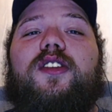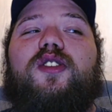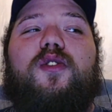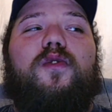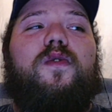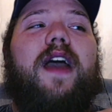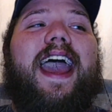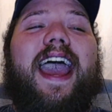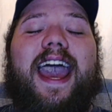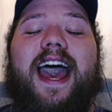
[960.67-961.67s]
to
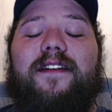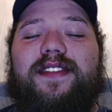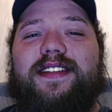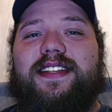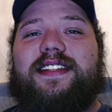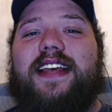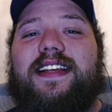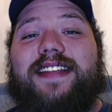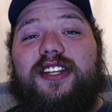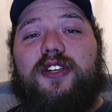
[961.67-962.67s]
have the success
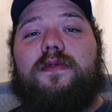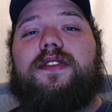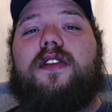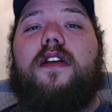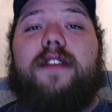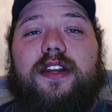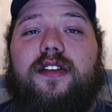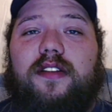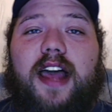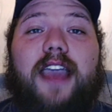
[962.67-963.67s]
that you deserve in
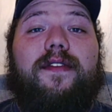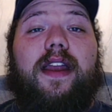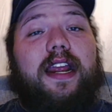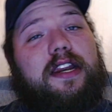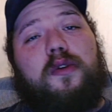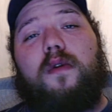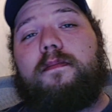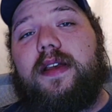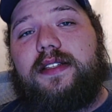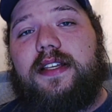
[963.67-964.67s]
your life and in your
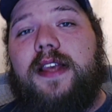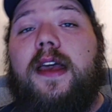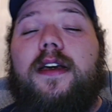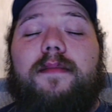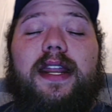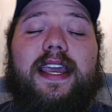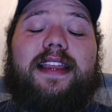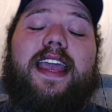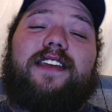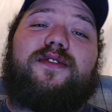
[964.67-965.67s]
business. But again,
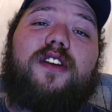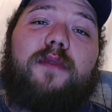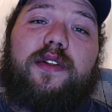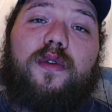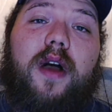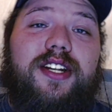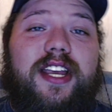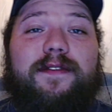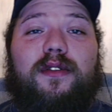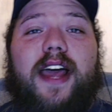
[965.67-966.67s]
thank you so much for watching.
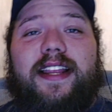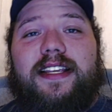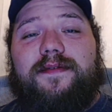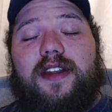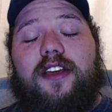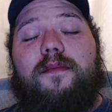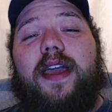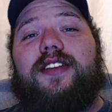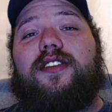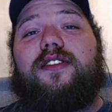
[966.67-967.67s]
If you like this video,
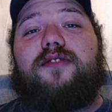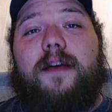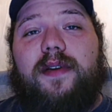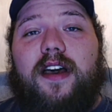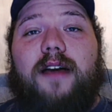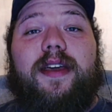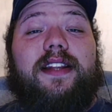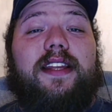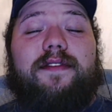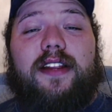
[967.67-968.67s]
make sure you drop a comment and
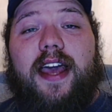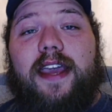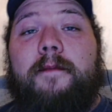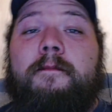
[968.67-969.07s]
leave a like.